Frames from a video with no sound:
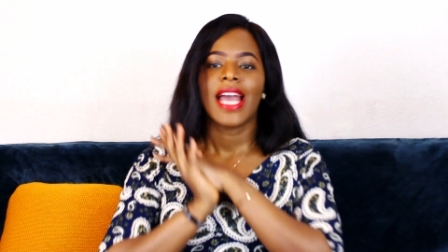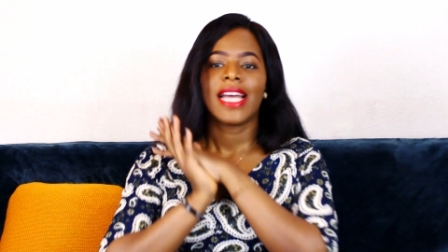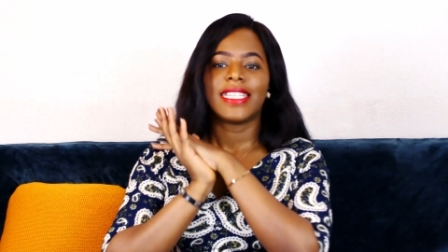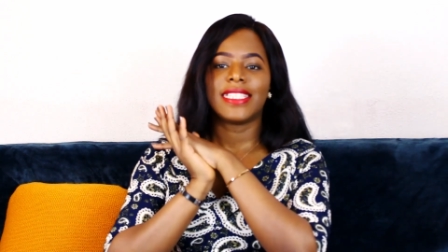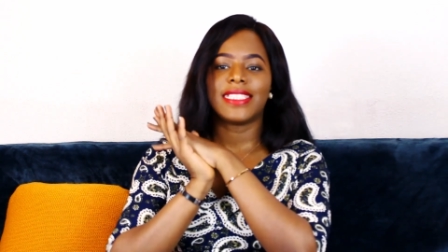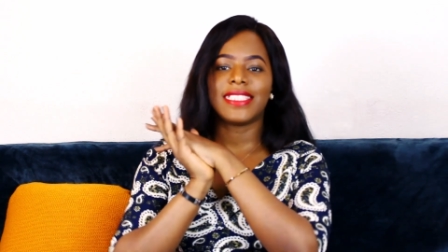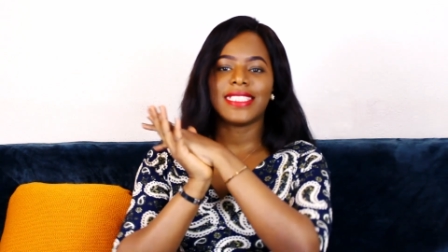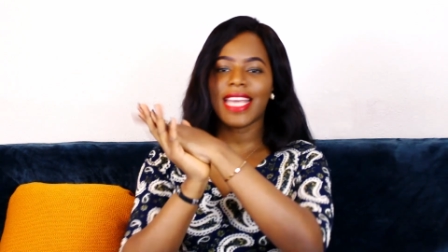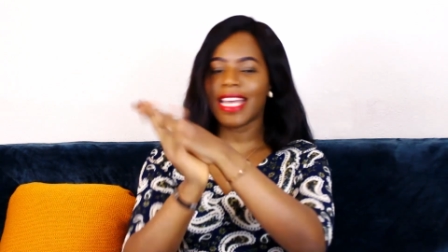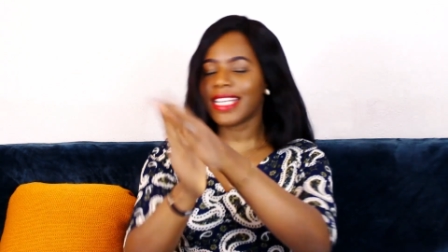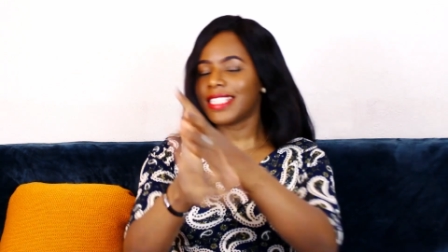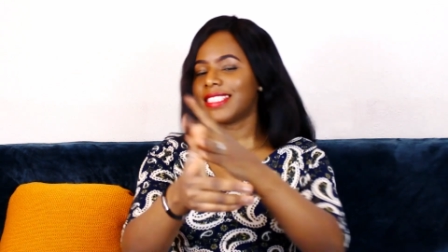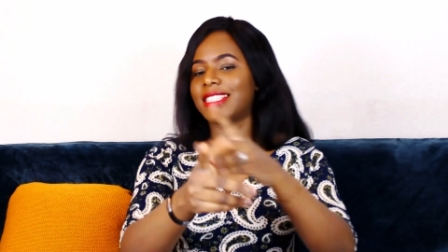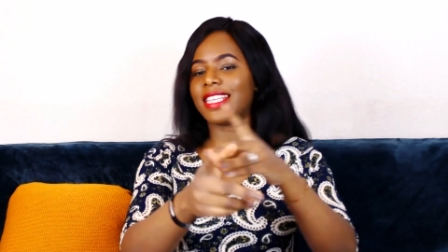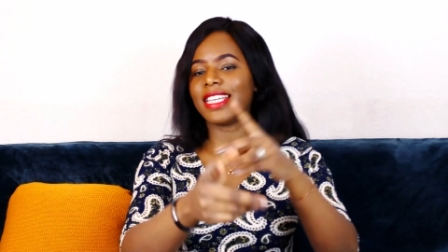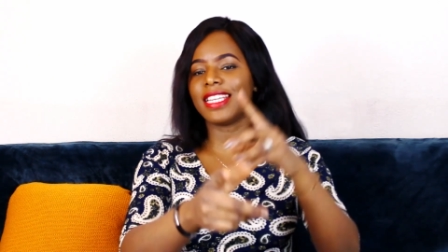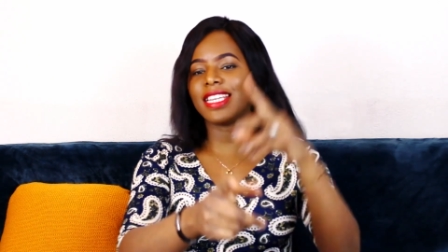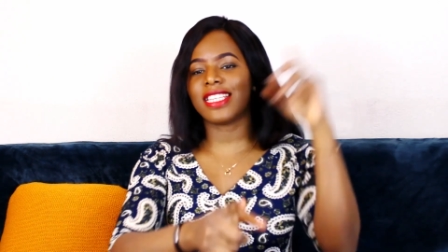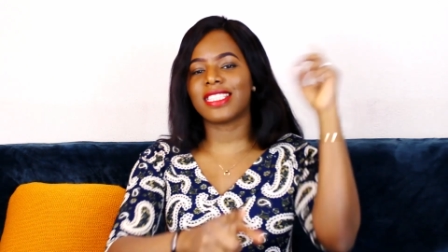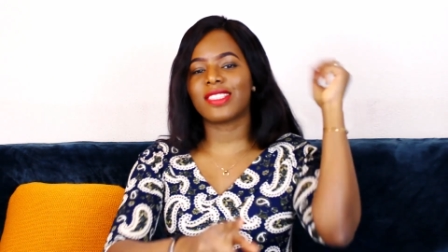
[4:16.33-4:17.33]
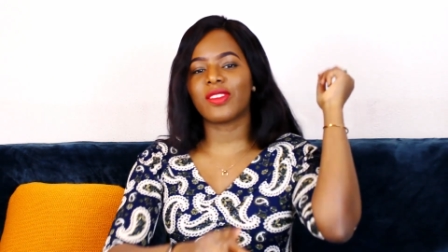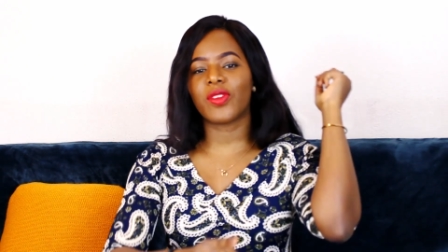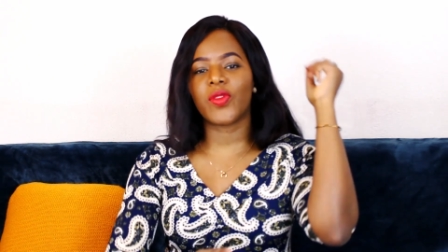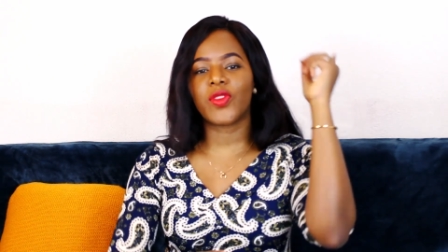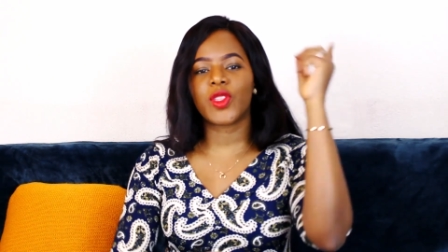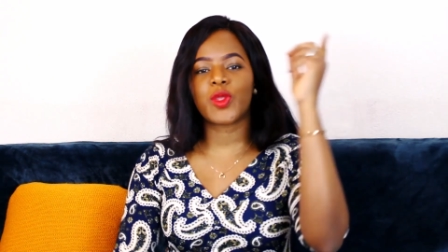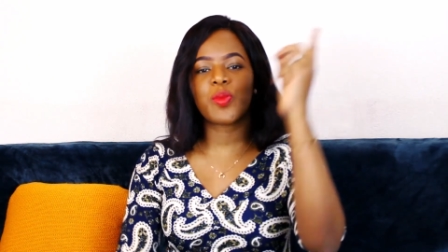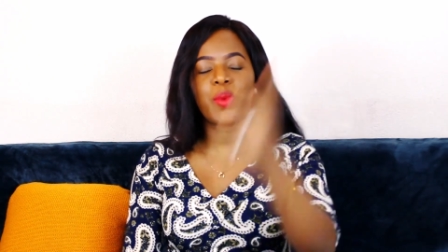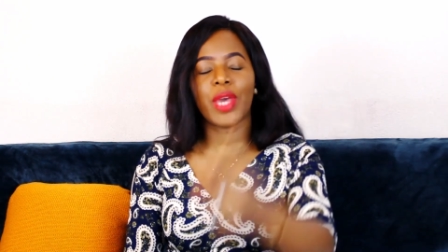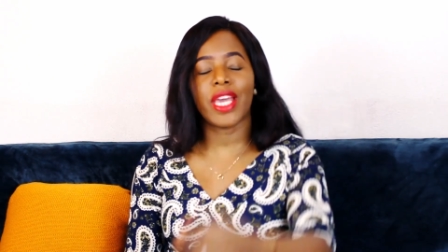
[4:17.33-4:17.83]
Next thing is the
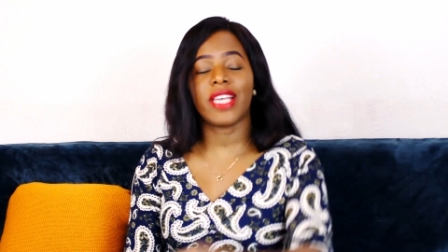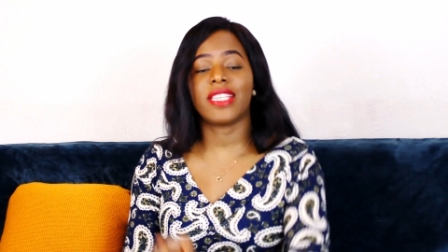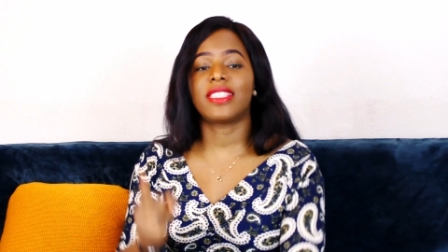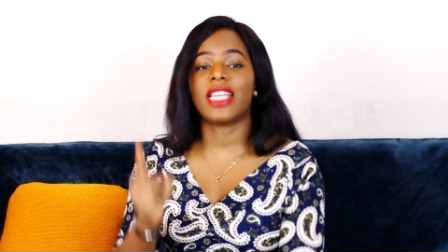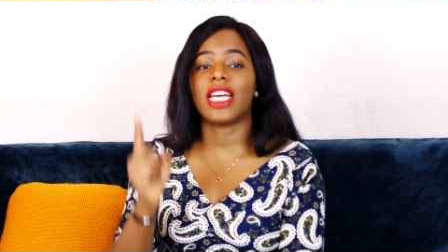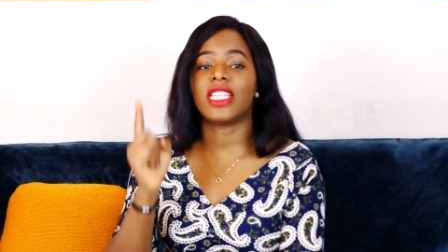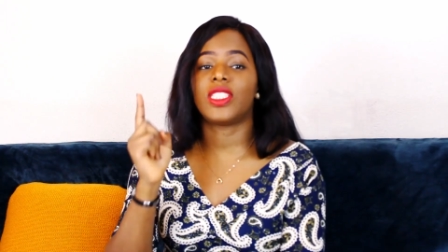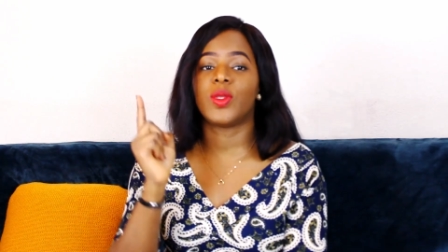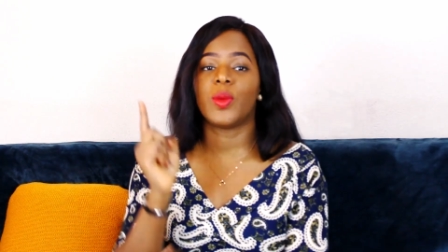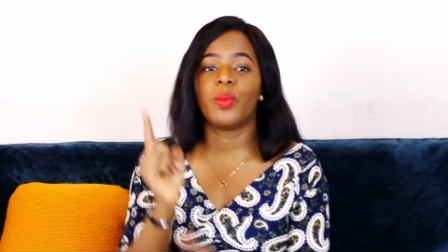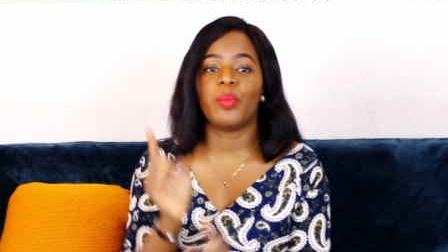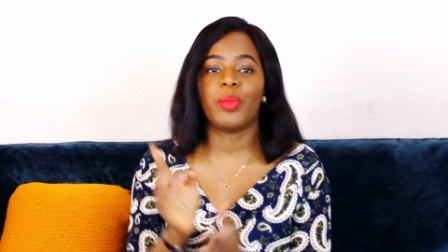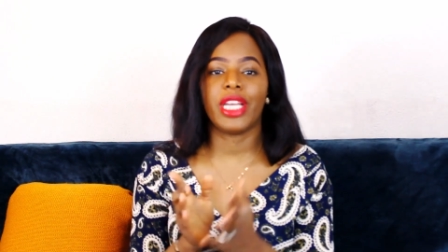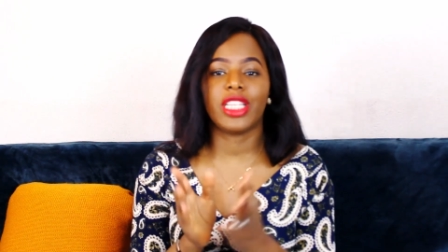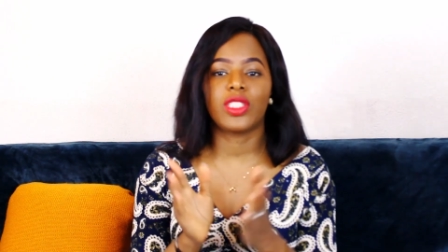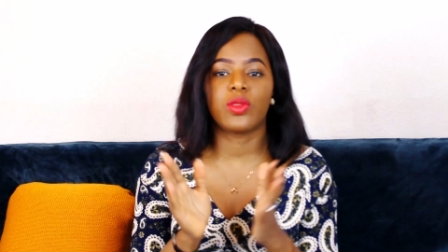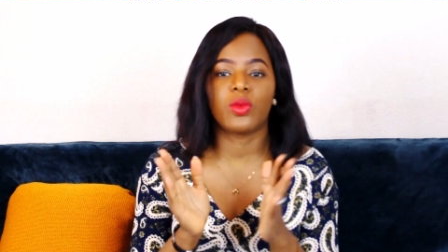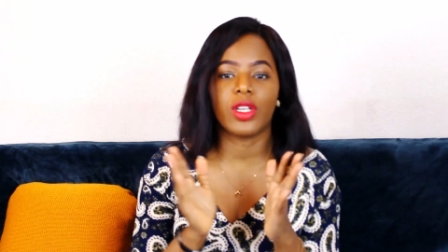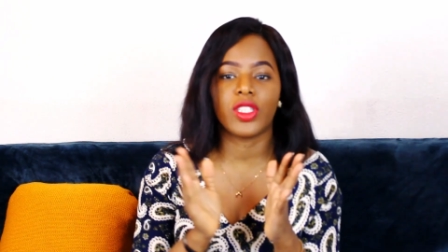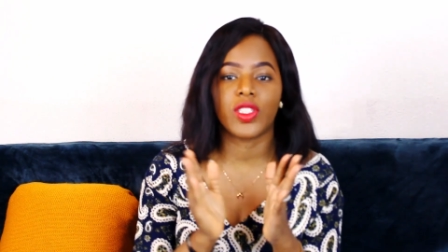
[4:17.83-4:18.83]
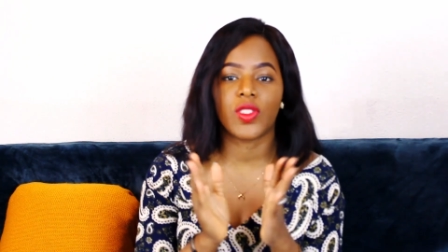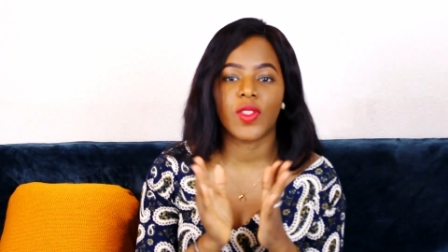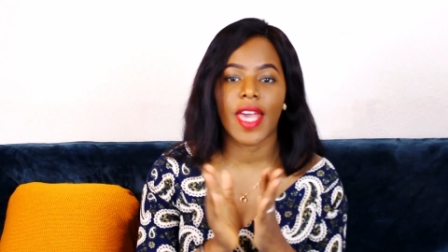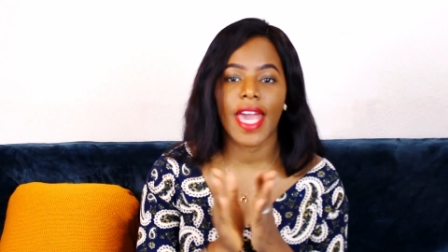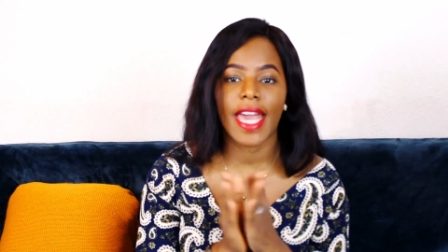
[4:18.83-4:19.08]
space that you meet once you